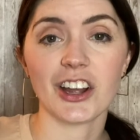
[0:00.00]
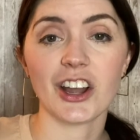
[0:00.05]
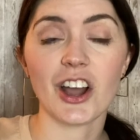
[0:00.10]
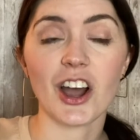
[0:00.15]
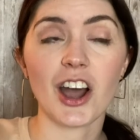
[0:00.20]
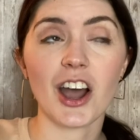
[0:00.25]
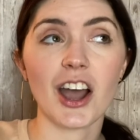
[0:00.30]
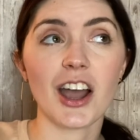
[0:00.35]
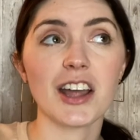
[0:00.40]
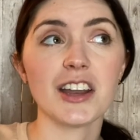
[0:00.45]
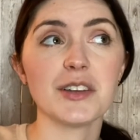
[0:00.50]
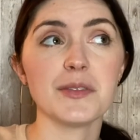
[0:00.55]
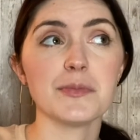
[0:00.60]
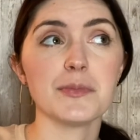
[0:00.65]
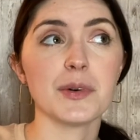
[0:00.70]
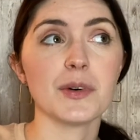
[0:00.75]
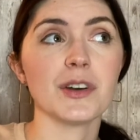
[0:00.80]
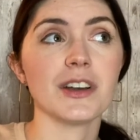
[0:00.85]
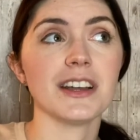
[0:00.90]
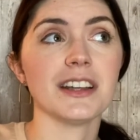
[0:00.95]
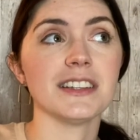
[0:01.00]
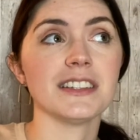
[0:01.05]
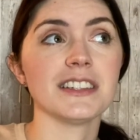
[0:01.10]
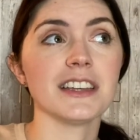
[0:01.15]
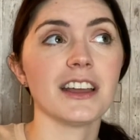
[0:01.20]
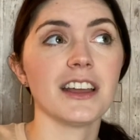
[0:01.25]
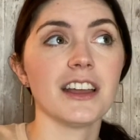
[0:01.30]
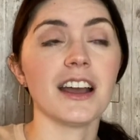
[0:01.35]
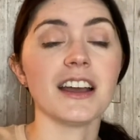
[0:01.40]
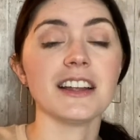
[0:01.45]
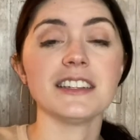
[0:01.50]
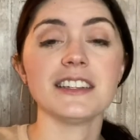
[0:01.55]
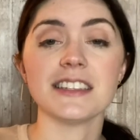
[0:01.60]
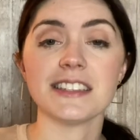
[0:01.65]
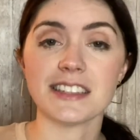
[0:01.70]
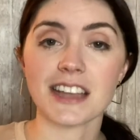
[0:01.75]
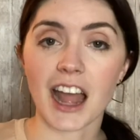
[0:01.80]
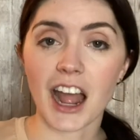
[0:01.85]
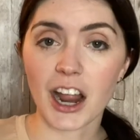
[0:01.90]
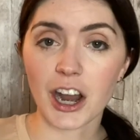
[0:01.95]
God put a
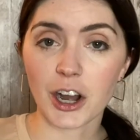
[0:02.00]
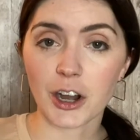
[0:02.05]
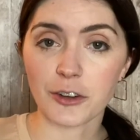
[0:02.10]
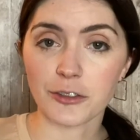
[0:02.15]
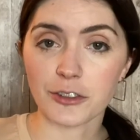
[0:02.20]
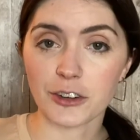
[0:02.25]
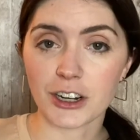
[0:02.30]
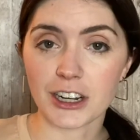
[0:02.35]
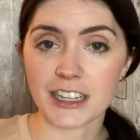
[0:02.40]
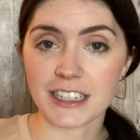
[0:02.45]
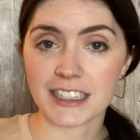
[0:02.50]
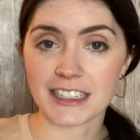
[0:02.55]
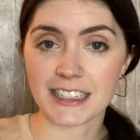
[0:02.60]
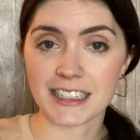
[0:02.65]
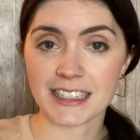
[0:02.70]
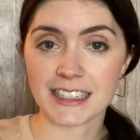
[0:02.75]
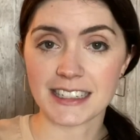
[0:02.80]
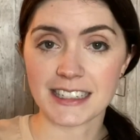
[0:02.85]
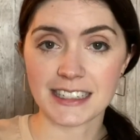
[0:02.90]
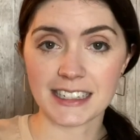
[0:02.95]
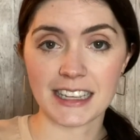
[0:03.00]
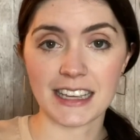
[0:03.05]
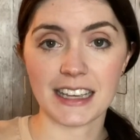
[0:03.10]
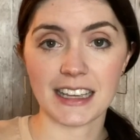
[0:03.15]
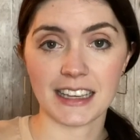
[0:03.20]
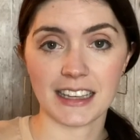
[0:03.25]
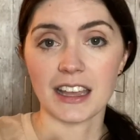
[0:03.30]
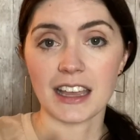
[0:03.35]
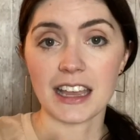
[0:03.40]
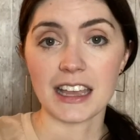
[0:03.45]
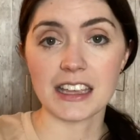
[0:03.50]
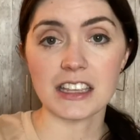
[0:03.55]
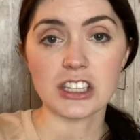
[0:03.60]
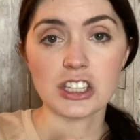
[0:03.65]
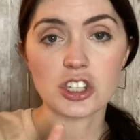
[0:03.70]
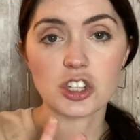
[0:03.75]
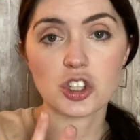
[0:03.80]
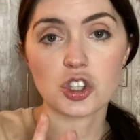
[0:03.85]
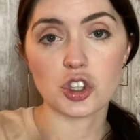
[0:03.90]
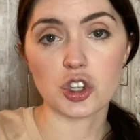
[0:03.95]
desire for us to seek His
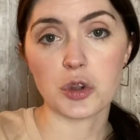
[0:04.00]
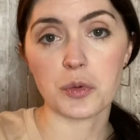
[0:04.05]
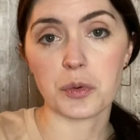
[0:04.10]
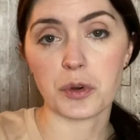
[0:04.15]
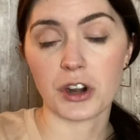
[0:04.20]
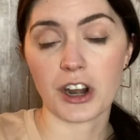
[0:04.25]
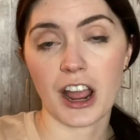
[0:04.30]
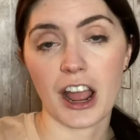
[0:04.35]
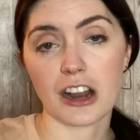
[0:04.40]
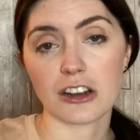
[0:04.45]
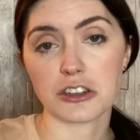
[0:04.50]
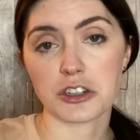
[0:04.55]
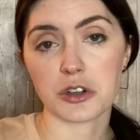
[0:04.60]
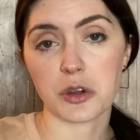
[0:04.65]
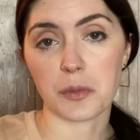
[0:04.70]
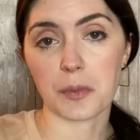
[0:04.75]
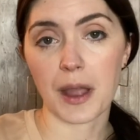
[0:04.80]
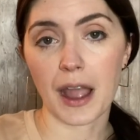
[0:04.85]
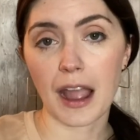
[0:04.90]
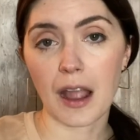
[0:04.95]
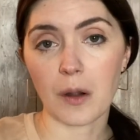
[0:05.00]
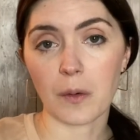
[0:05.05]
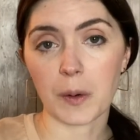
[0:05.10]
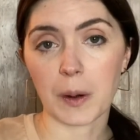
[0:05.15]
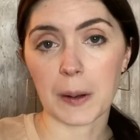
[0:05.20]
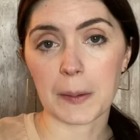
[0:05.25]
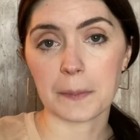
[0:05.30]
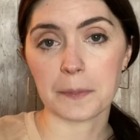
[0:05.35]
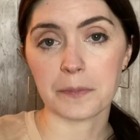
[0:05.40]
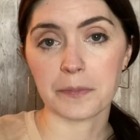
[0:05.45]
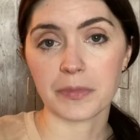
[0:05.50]
supernatural power.